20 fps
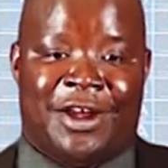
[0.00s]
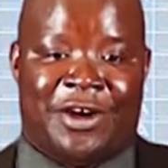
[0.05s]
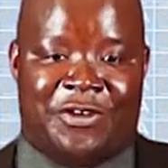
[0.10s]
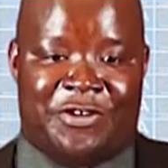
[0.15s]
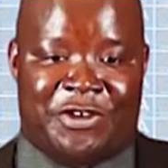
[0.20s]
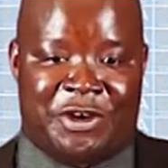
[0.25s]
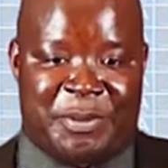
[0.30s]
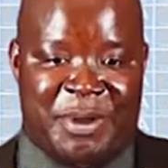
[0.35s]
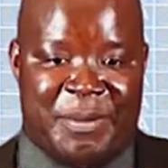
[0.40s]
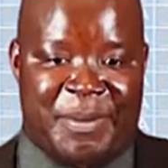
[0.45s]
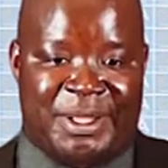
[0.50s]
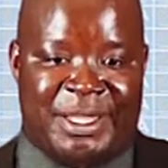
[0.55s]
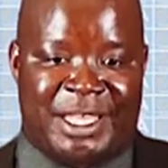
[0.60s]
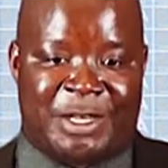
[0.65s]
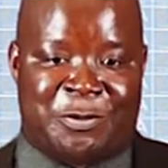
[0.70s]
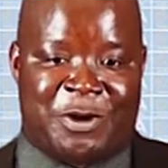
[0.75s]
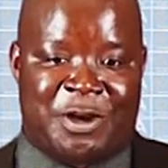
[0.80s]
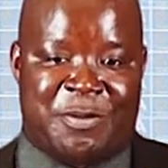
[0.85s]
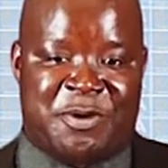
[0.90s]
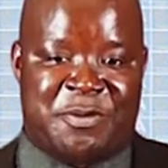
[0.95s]
Remember that
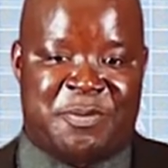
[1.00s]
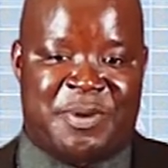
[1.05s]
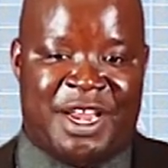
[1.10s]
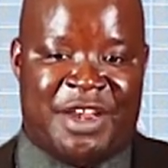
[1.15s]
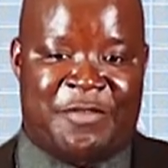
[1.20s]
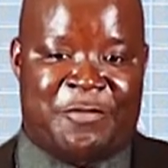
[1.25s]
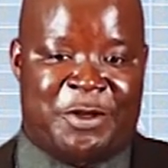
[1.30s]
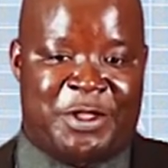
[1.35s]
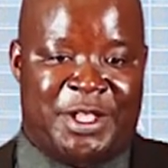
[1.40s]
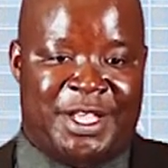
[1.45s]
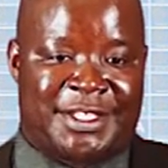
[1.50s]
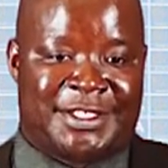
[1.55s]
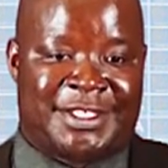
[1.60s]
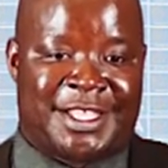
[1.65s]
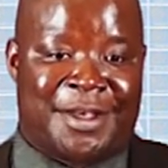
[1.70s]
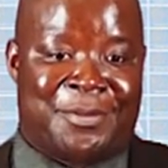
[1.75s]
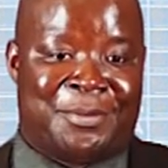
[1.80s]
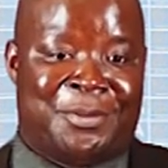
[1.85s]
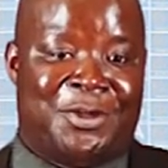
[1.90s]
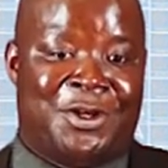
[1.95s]
when preparing for the
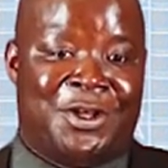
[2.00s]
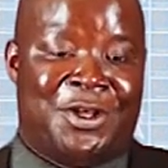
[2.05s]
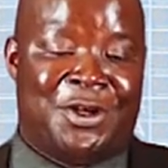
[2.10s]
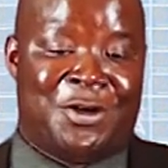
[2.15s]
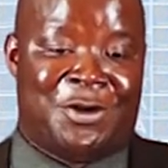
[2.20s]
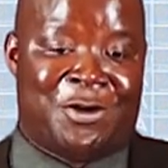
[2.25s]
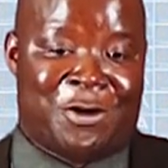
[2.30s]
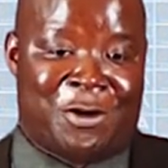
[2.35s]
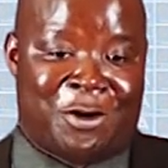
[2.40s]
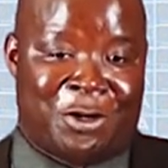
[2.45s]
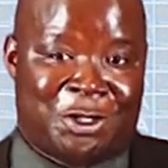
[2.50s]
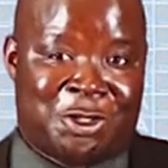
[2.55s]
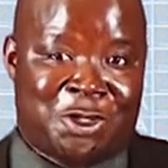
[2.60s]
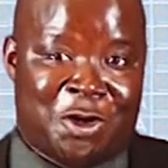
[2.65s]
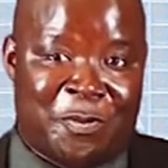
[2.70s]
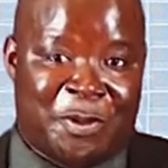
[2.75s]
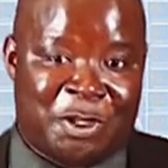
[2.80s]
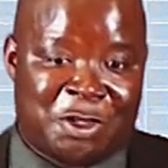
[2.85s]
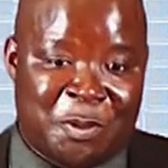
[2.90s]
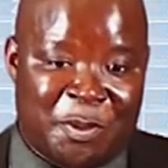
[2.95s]
exam, all
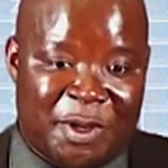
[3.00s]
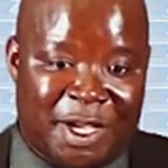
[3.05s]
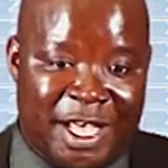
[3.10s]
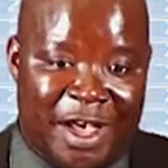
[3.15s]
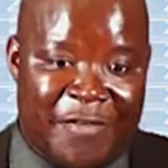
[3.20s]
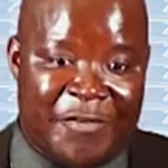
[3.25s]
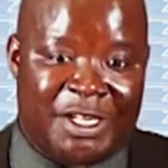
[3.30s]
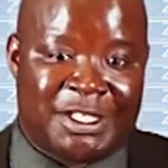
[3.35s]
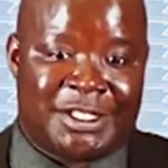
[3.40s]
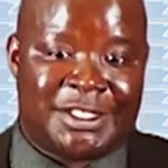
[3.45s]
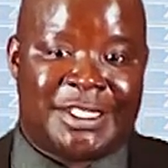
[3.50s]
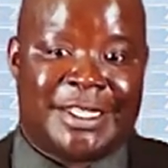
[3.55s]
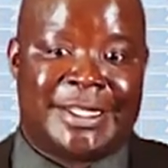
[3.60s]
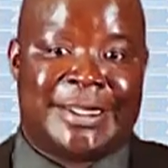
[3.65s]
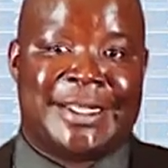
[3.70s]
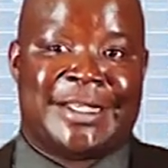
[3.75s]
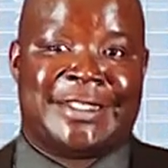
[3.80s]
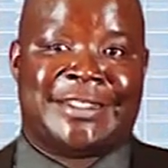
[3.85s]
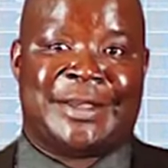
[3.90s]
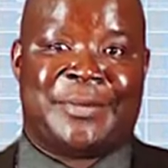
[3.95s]
topics will be covered in
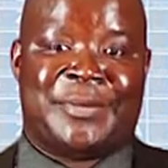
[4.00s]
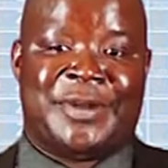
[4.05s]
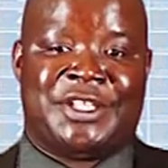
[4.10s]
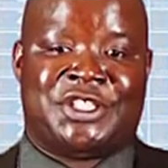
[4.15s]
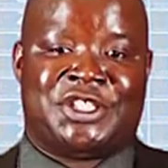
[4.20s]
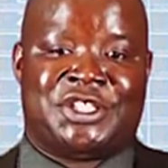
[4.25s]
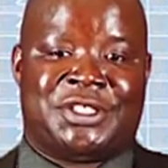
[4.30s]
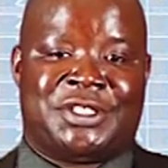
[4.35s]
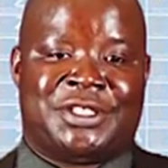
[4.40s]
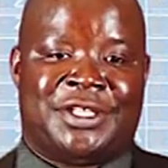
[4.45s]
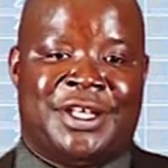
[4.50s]
the examination.